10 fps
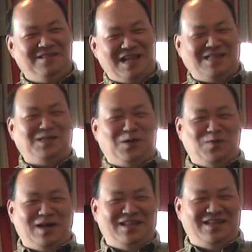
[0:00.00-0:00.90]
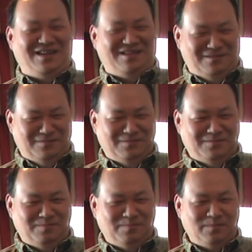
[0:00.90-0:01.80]
That's the whole idea.
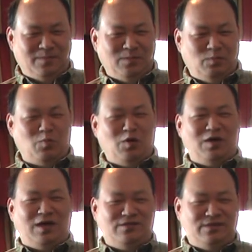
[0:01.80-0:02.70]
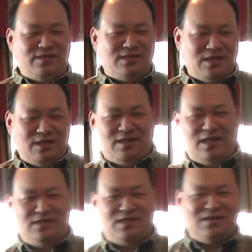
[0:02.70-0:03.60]
We want to address that
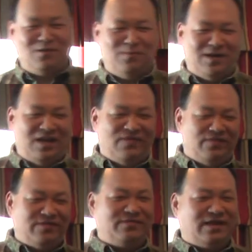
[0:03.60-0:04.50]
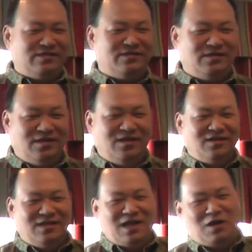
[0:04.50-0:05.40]
things that nobody ever addressed.
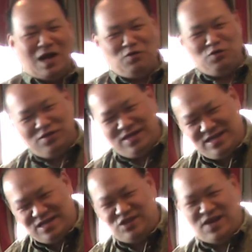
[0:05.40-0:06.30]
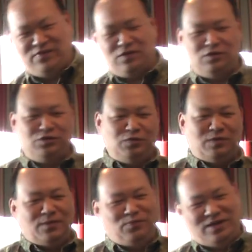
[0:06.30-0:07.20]
Now, how good do you think that shaft is going to shoot
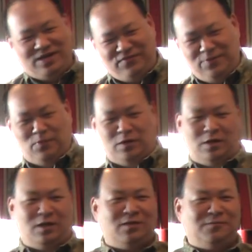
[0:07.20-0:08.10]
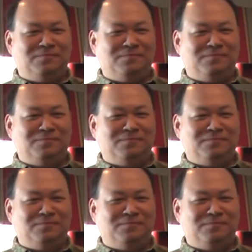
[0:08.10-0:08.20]
when you put a field point on it?